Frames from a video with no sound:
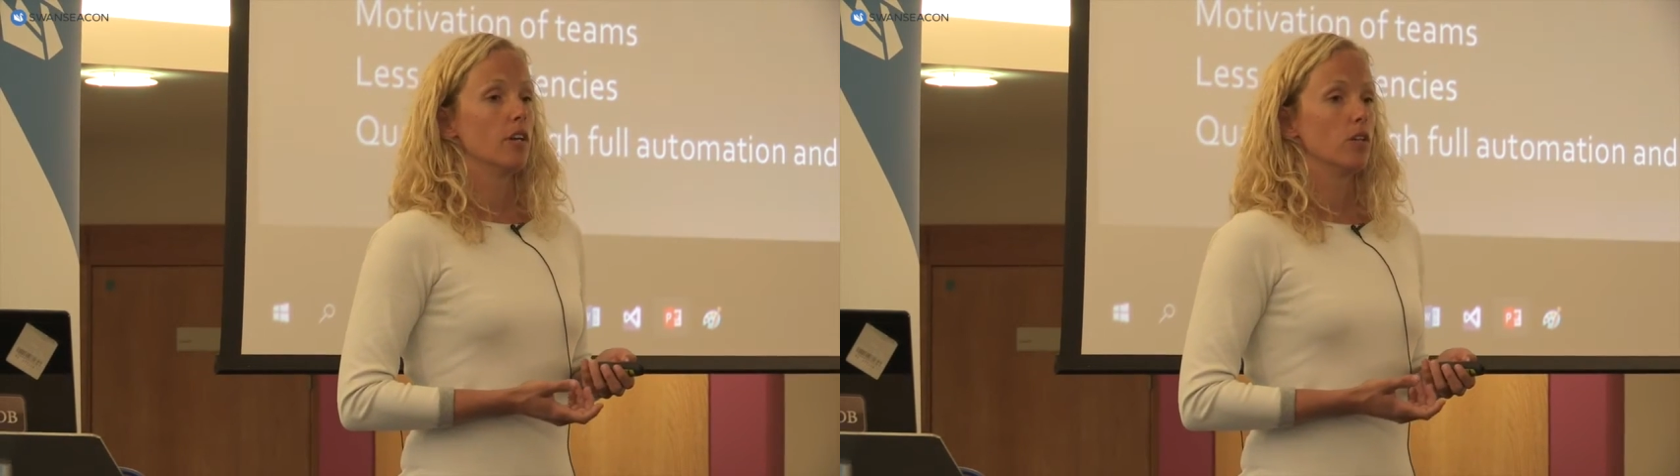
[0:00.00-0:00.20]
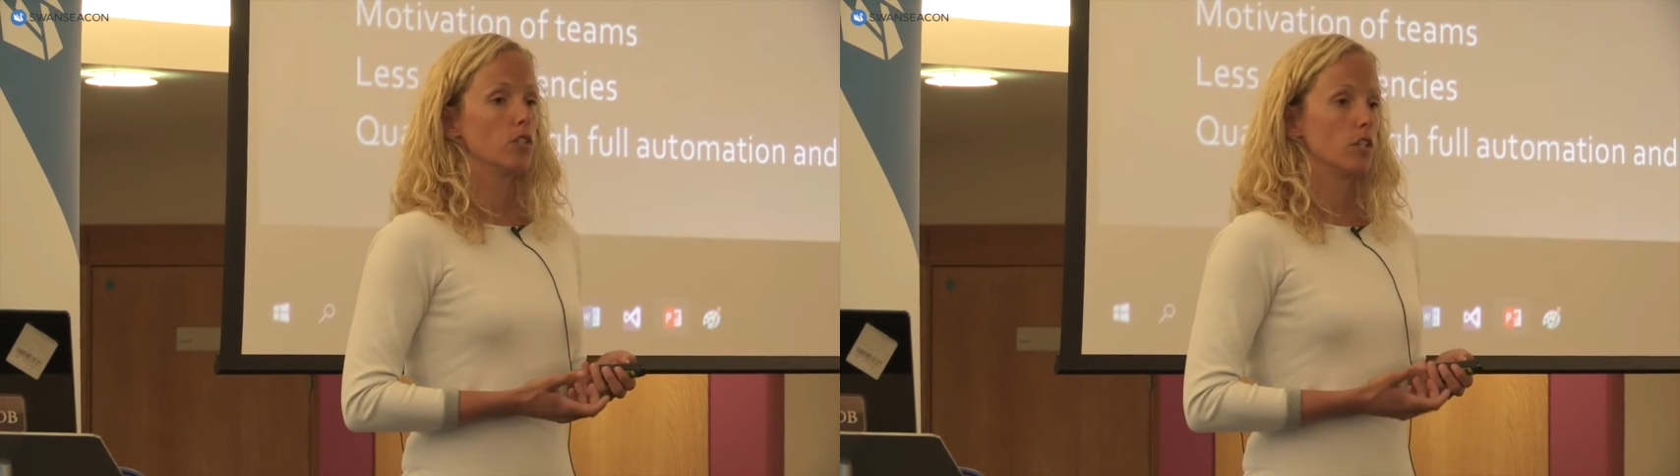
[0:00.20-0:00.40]

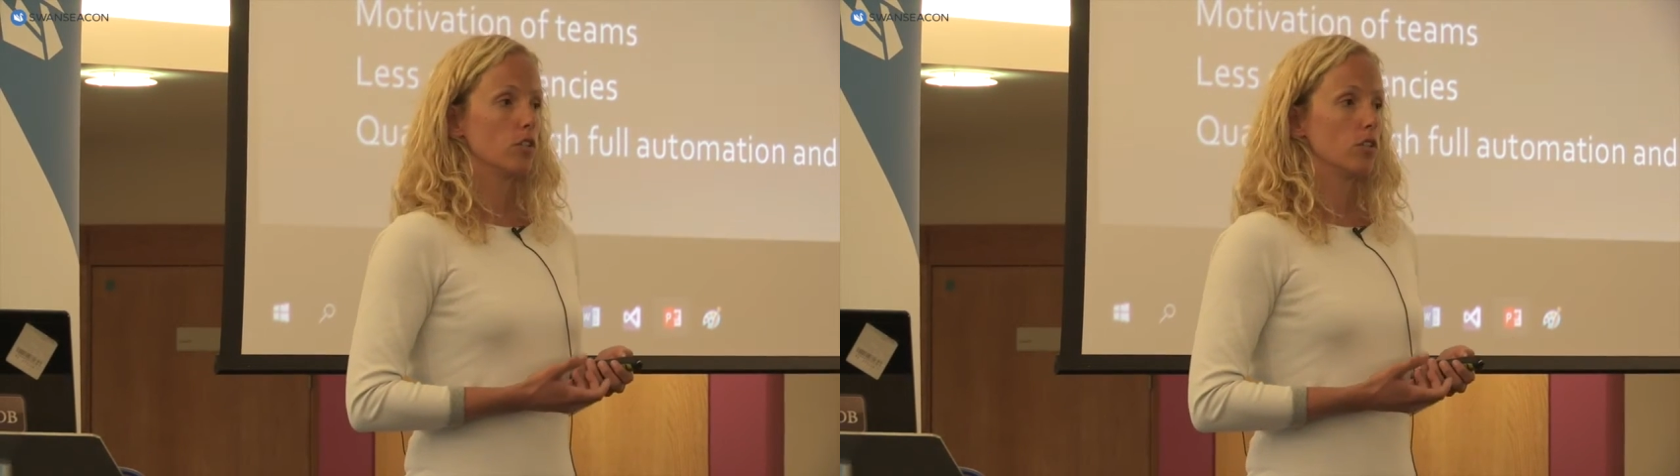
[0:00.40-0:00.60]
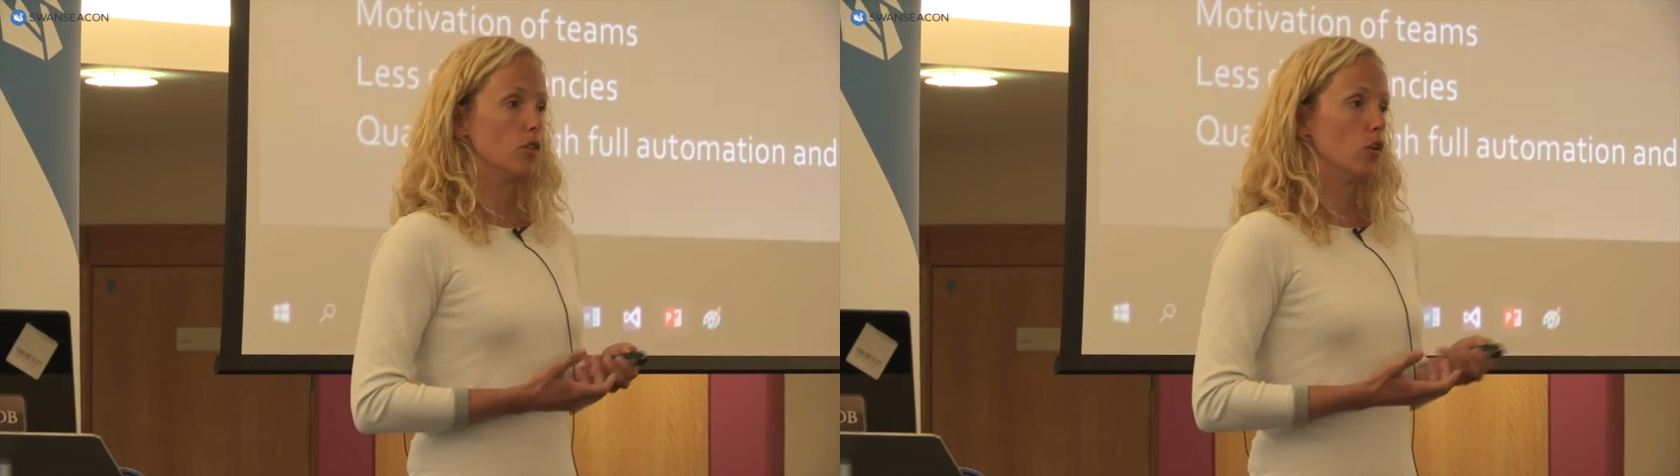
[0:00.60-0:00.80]
You
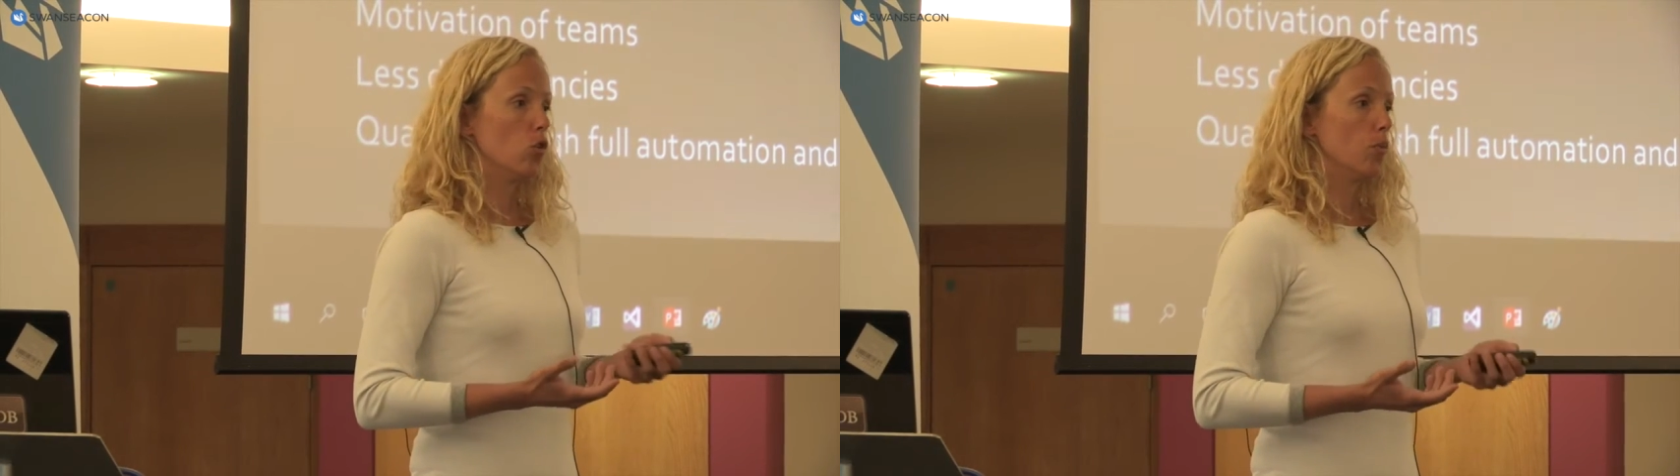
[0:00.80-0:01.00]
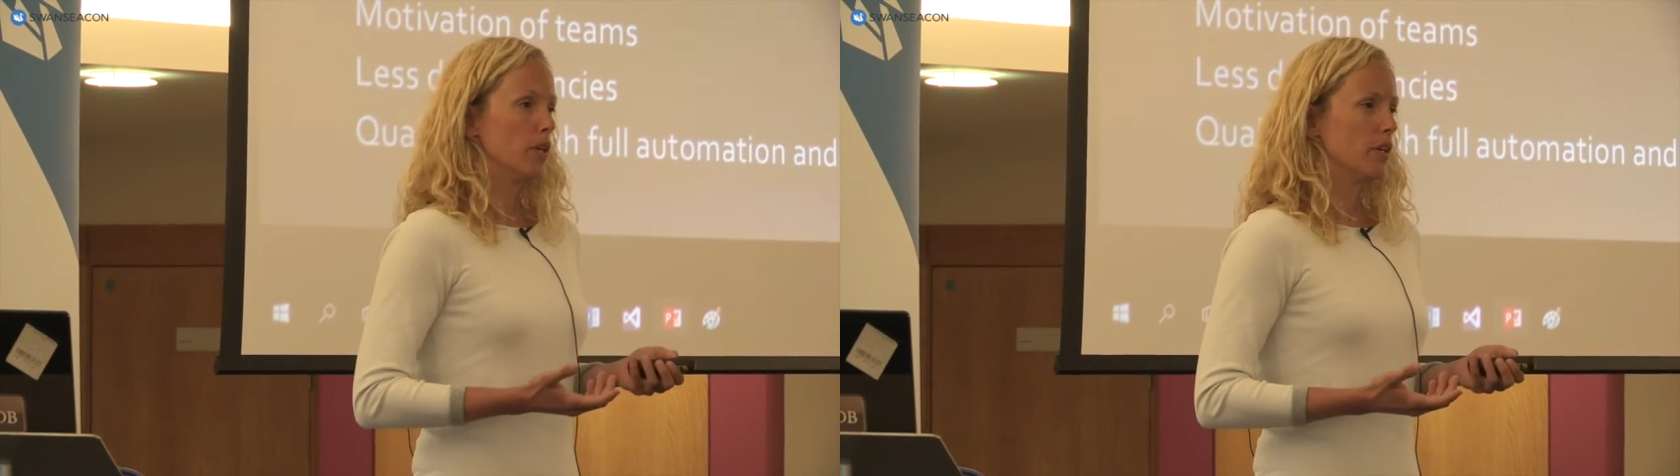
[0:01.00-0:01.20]
just
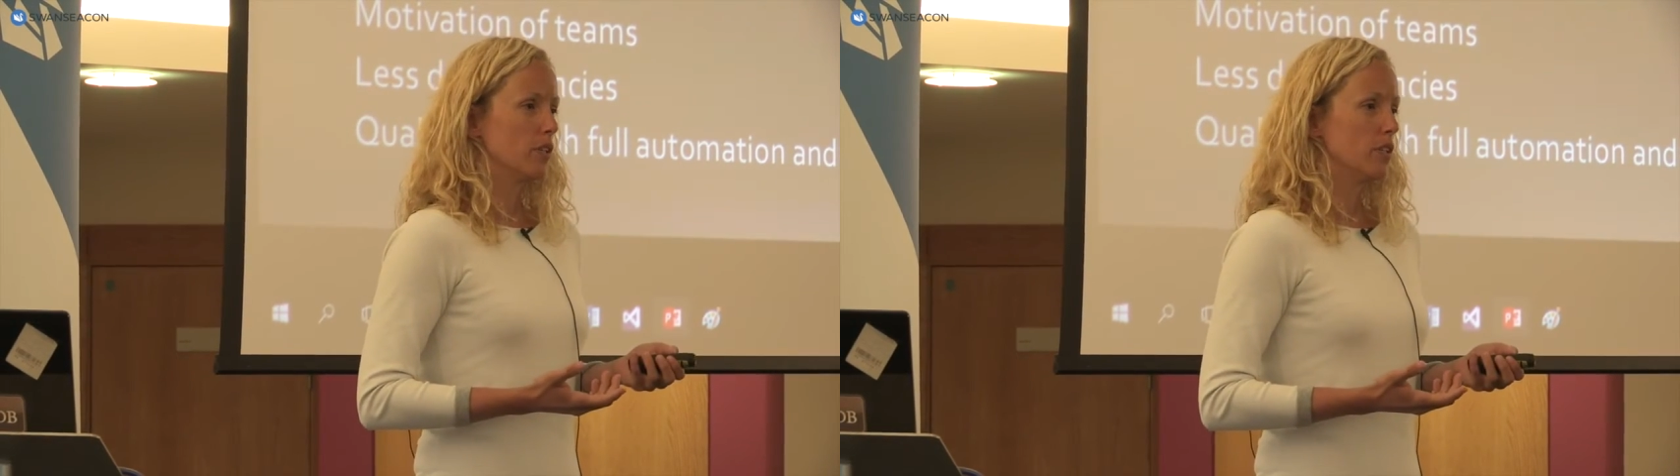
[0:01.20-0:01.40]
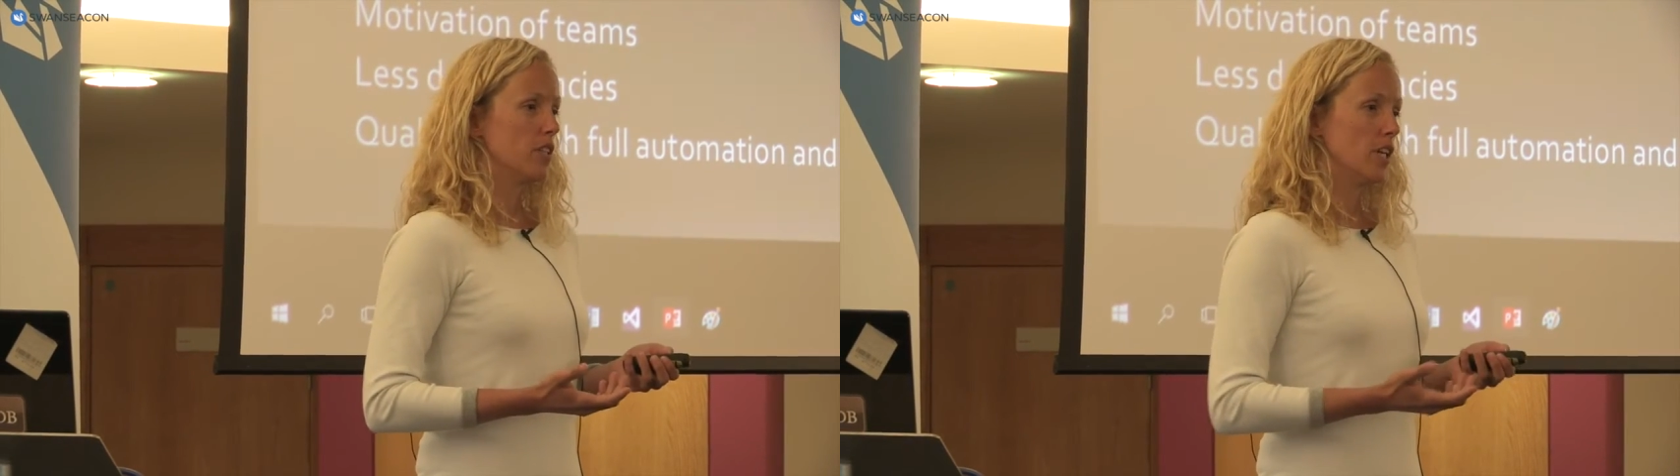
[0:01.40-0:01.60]
know,
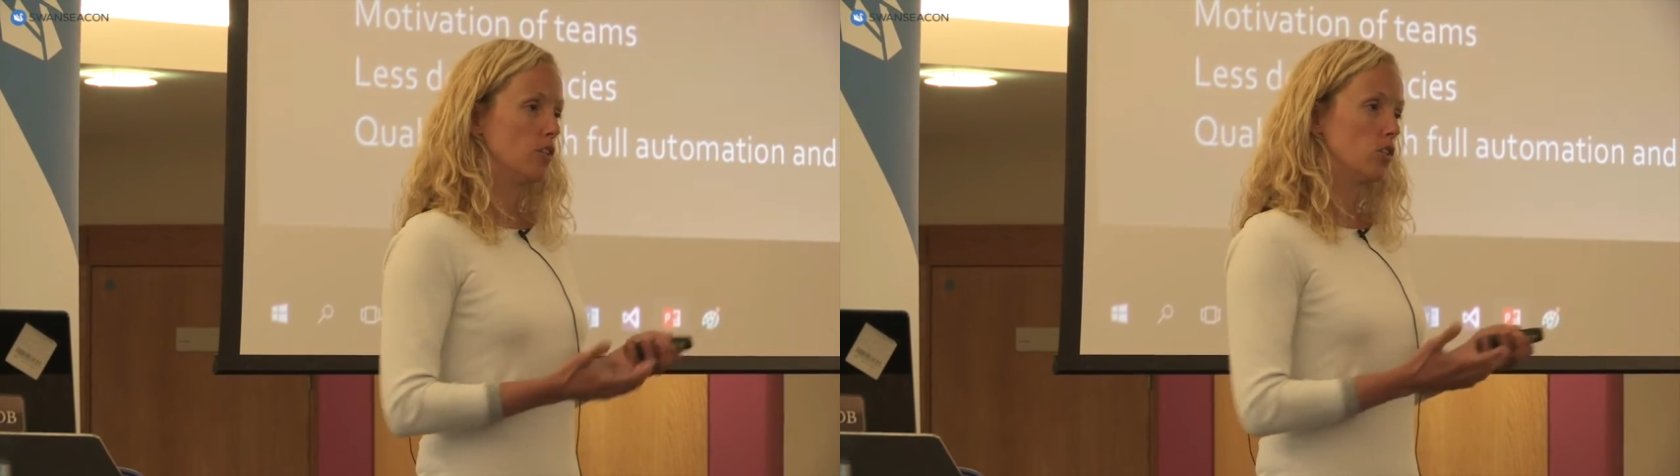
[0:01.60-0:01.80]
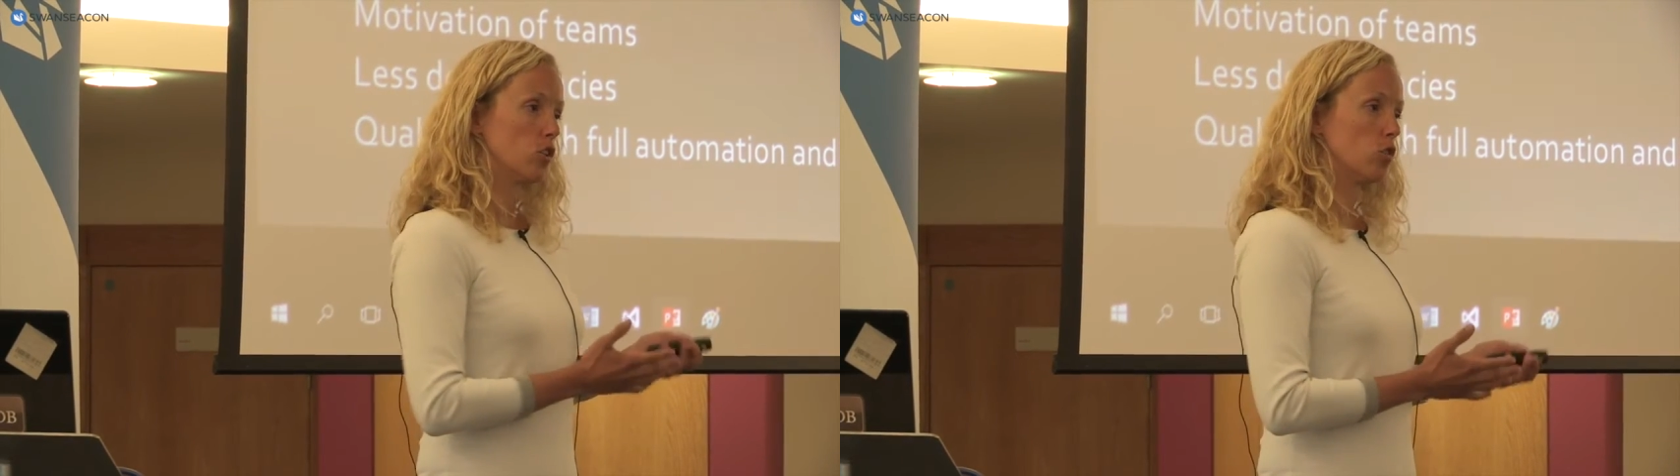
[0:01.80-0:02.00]
because
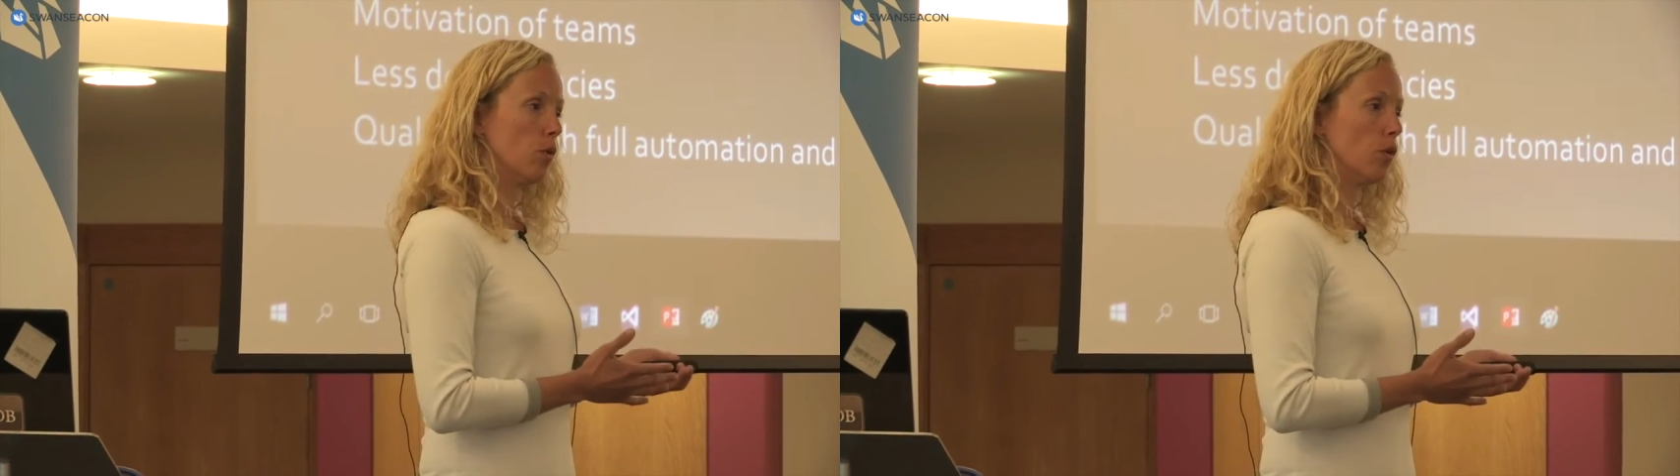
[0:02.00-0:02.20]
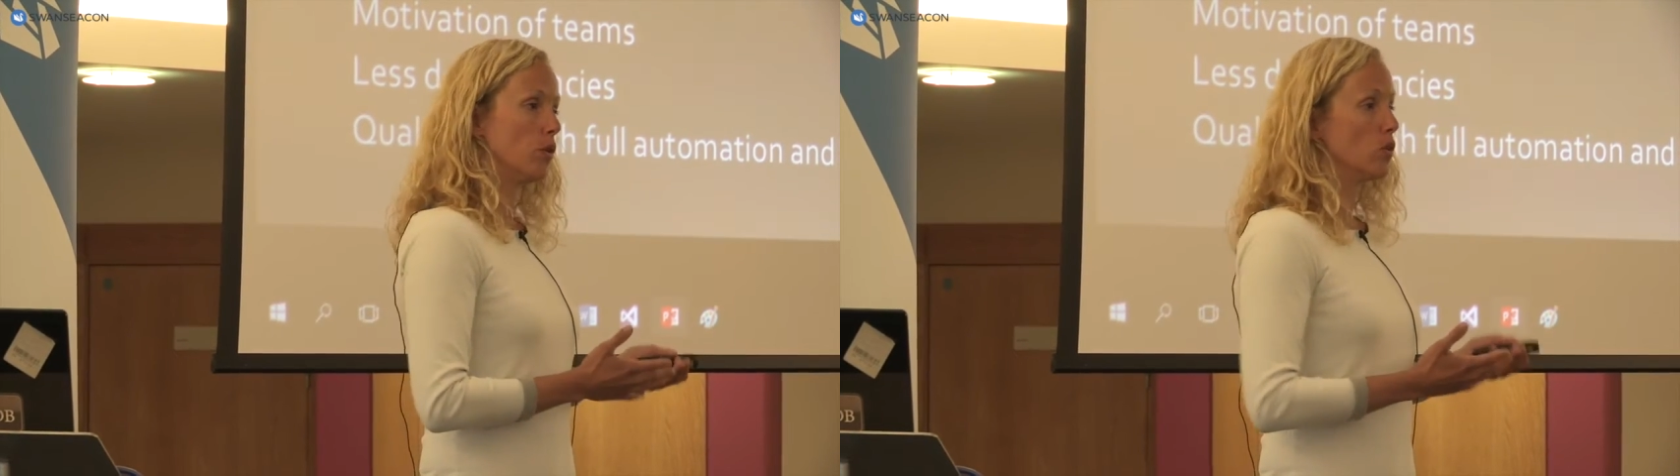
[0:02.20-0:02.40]
changes are small,